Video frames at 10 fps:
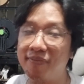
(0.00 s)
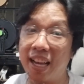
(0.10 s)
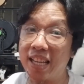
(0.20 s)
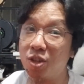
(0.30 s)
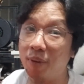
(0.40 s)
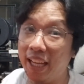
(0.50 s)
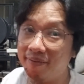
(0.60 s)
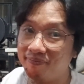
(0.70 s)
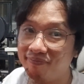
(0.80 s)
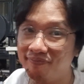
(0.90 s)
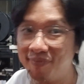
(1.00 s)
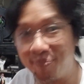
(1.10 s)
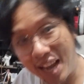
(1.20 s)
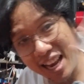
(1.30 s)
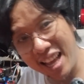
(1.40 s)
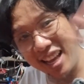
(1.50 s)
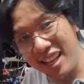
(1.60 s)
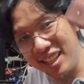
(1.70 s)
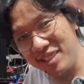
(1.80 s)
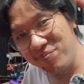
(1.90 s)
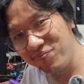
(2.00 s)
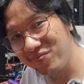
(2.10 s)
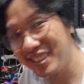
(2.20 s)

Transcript: Hanggang sa muli, paalam!